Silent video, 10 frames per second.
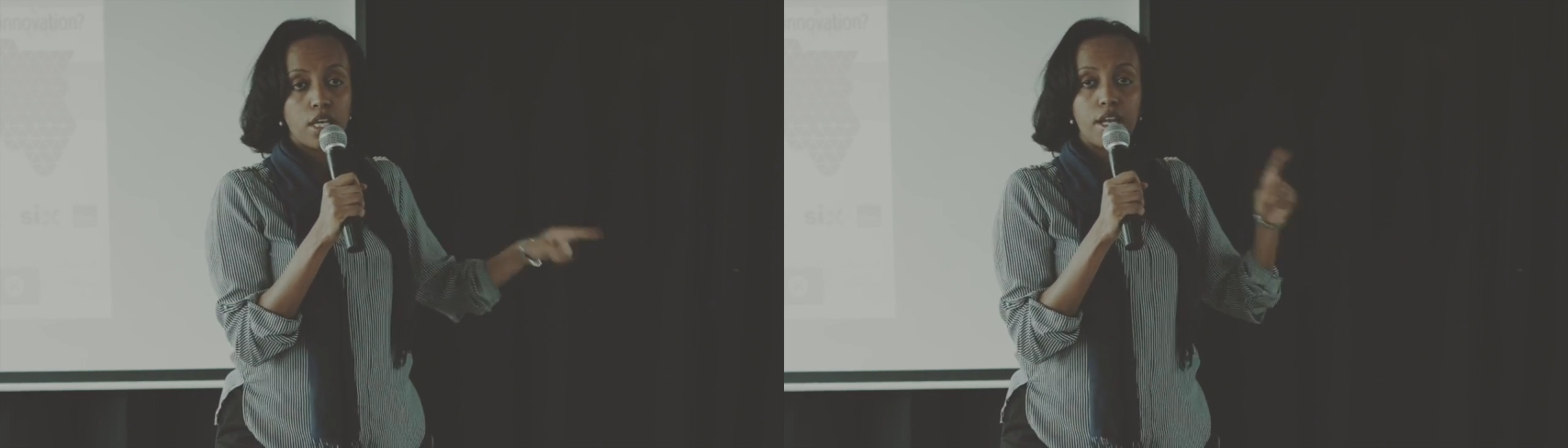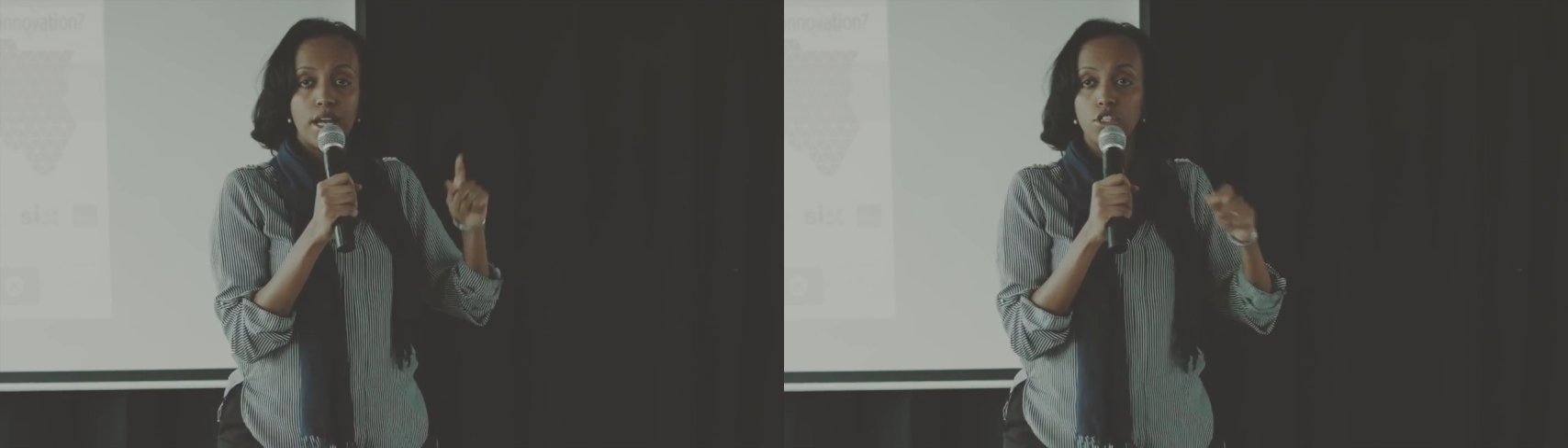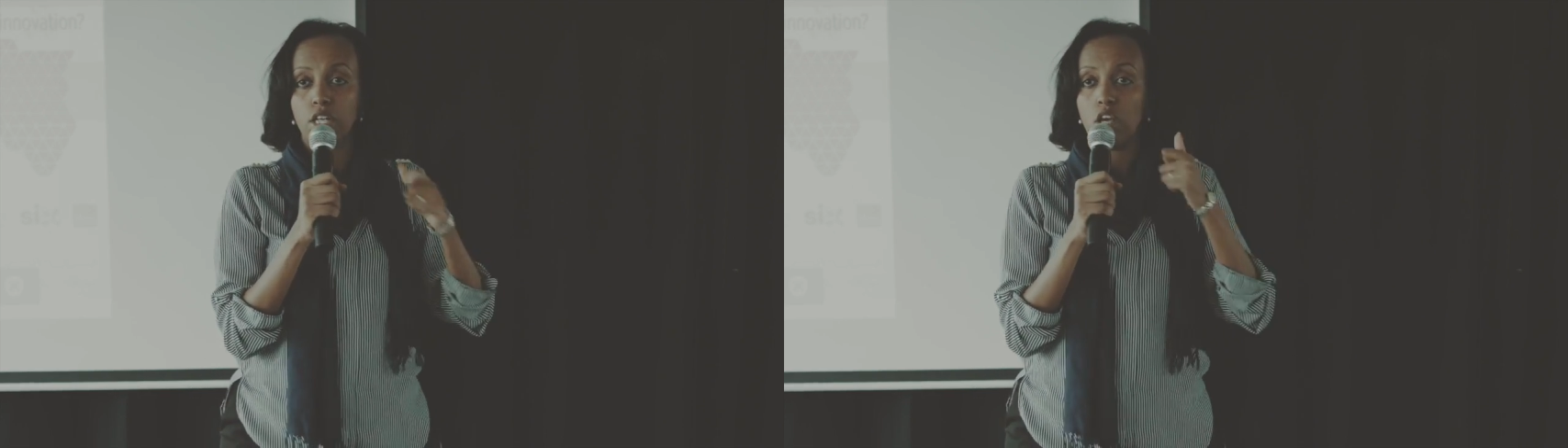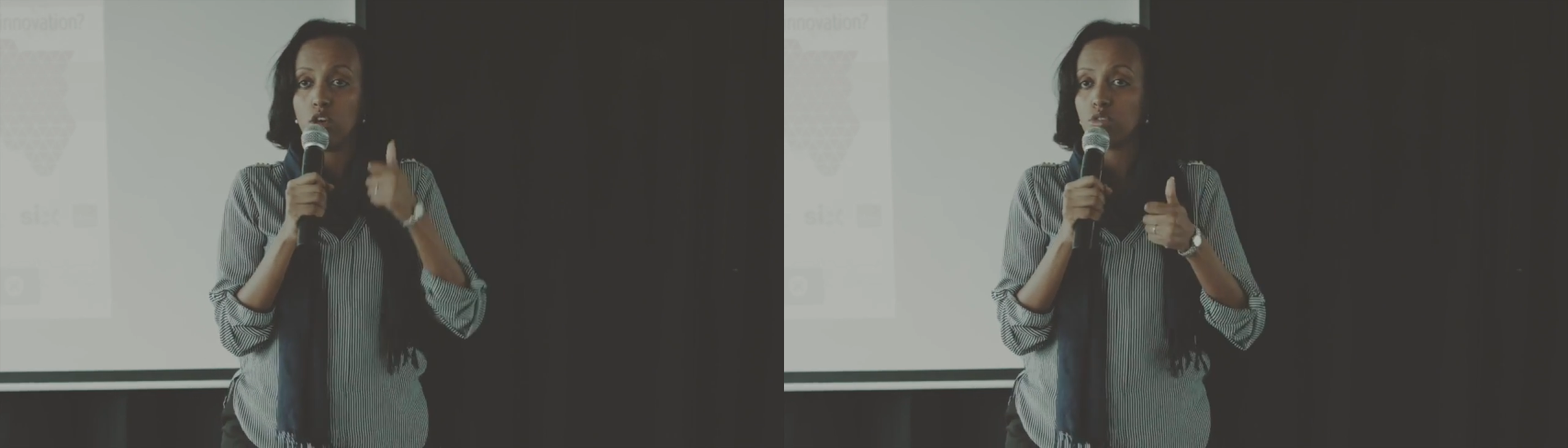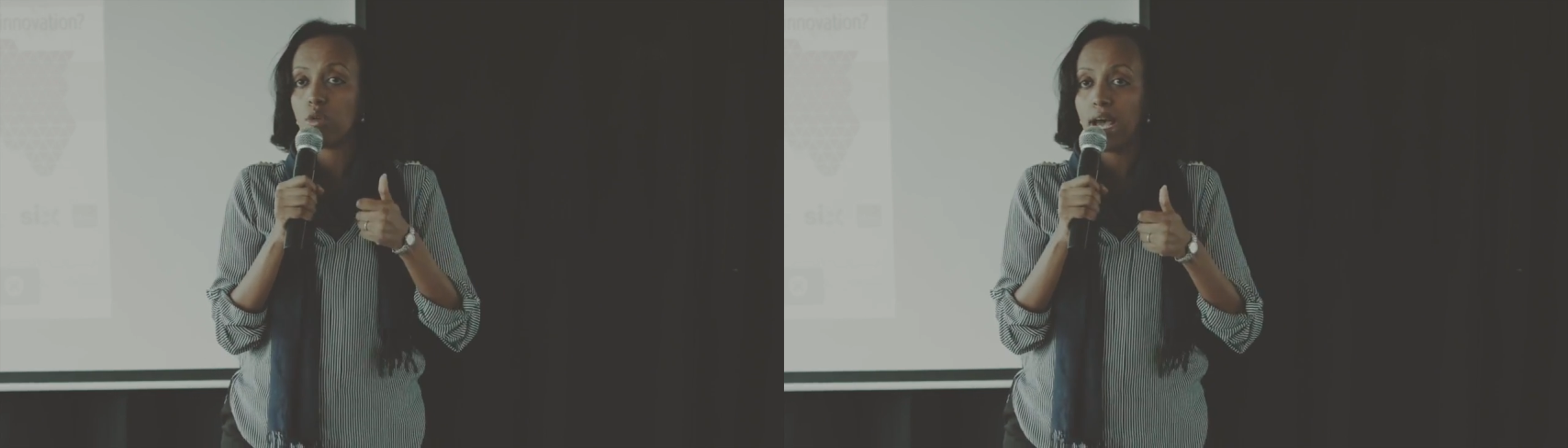can actually
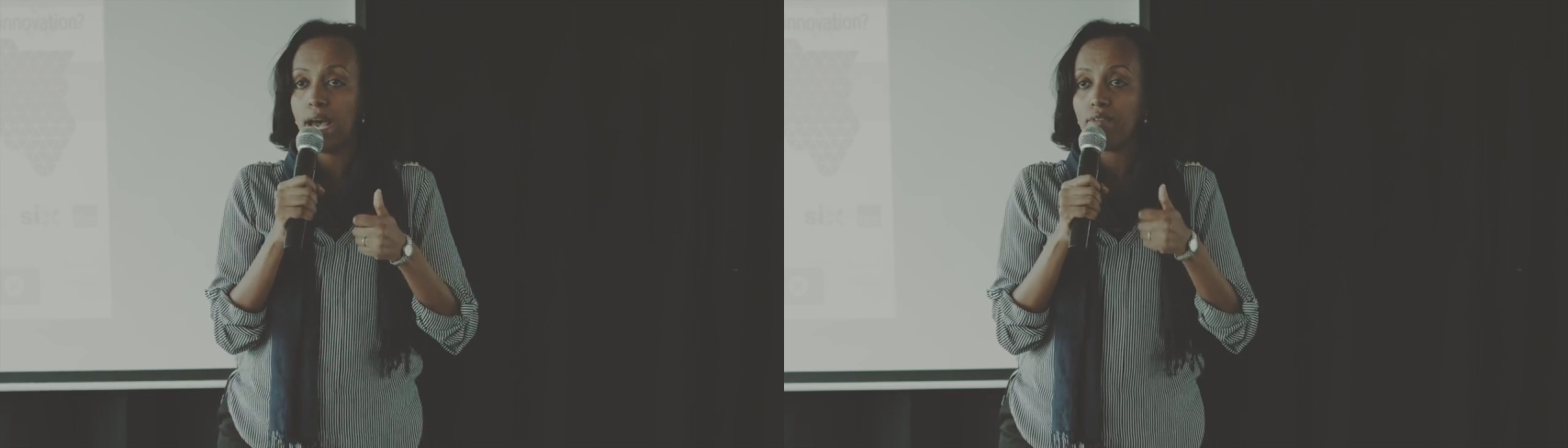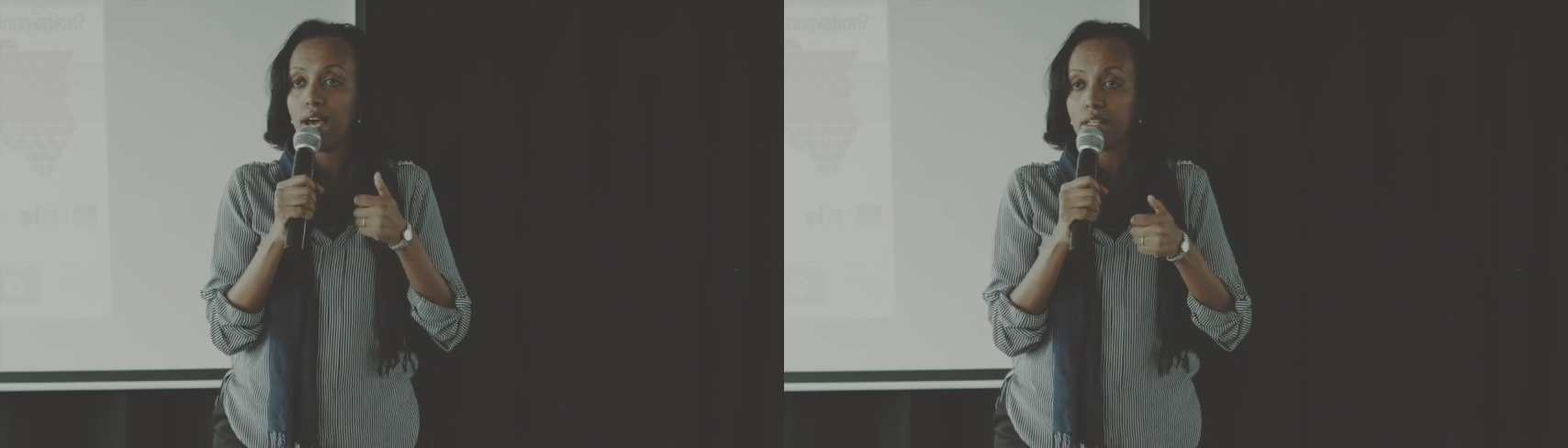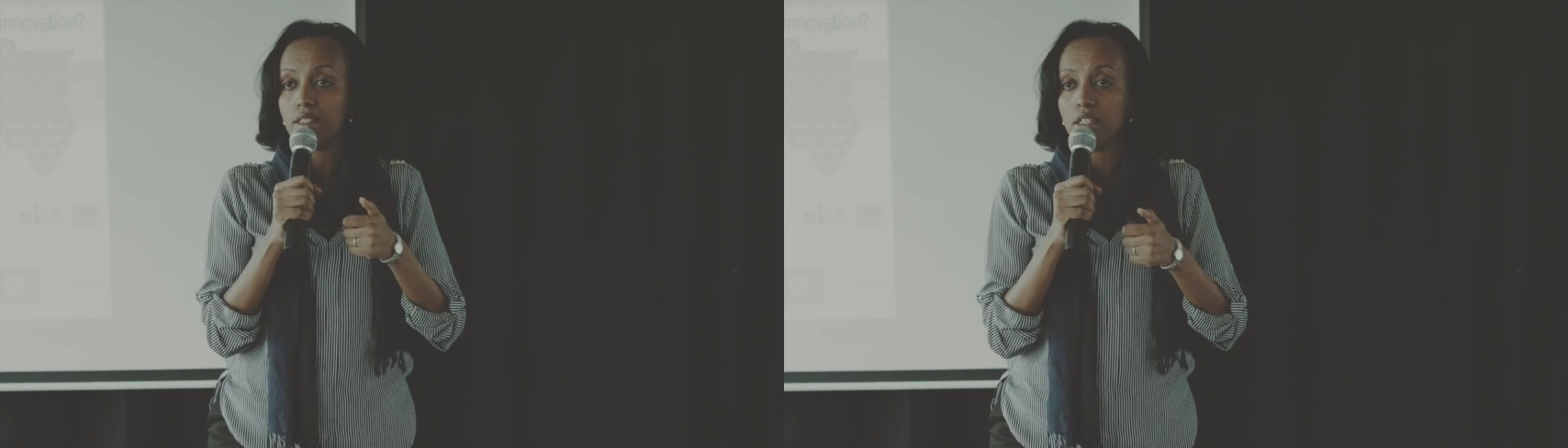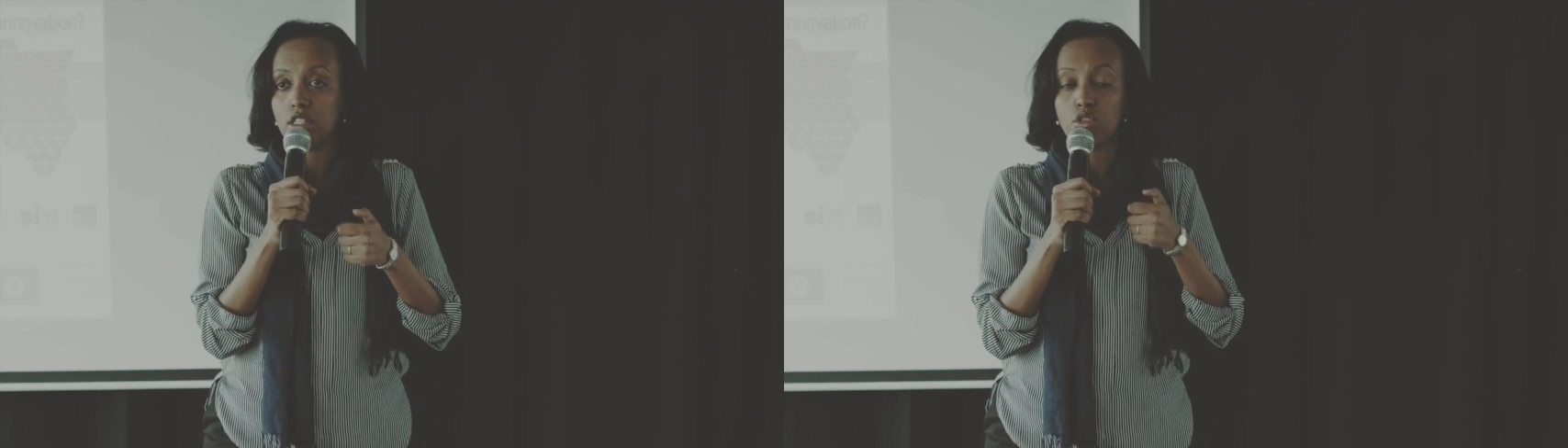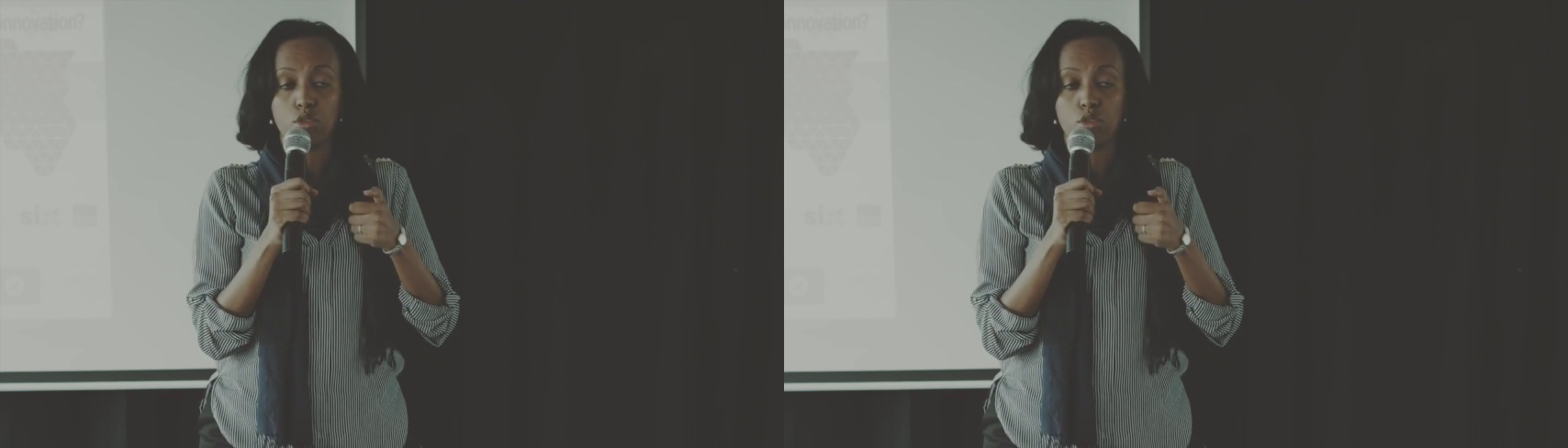also have access